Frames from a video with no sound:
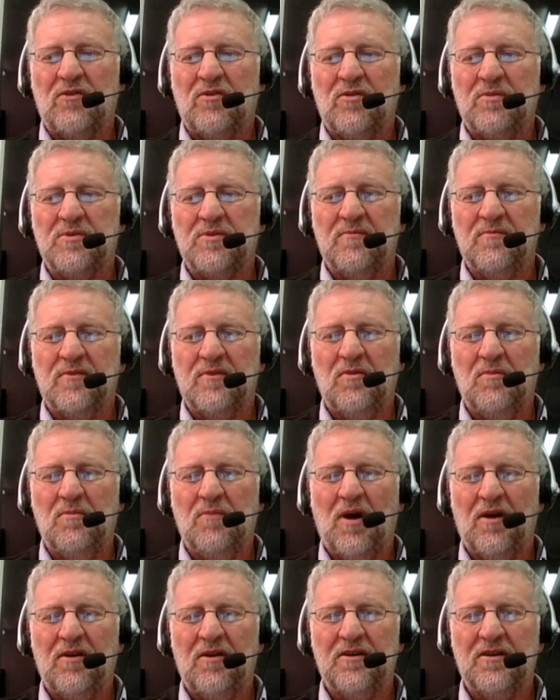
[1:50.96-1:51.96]
the encryption
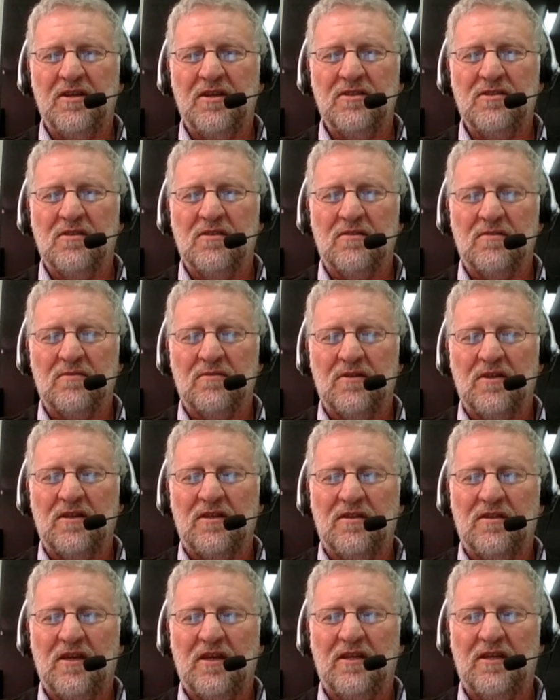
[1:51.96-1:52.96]
component is that
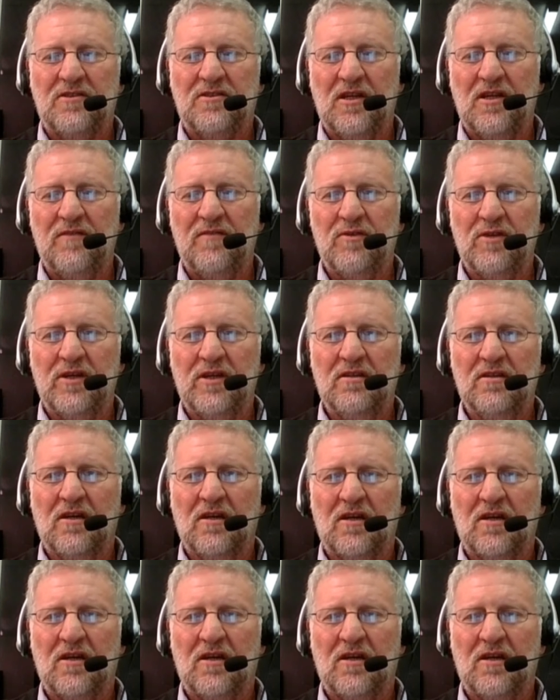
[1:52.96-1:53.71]
they're delivering.